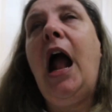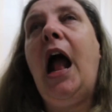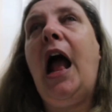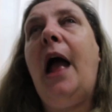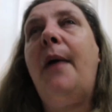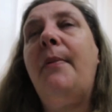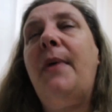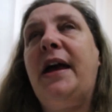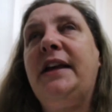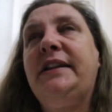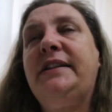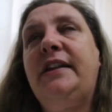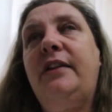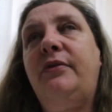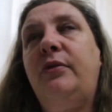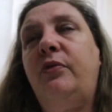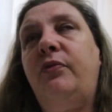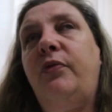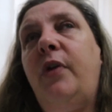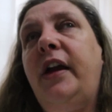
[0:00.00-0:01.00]
As
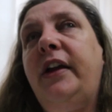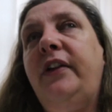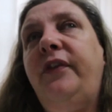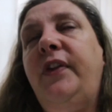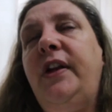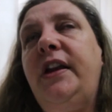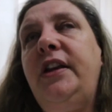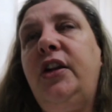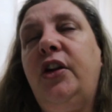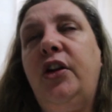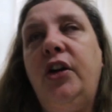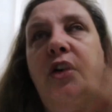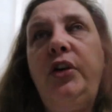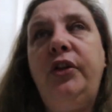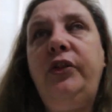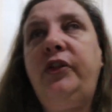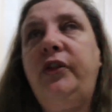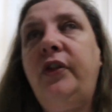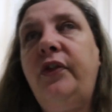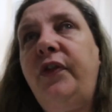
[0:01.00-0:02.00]
they're arriving, the
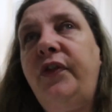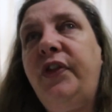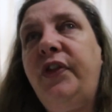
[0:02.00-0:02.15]
girls of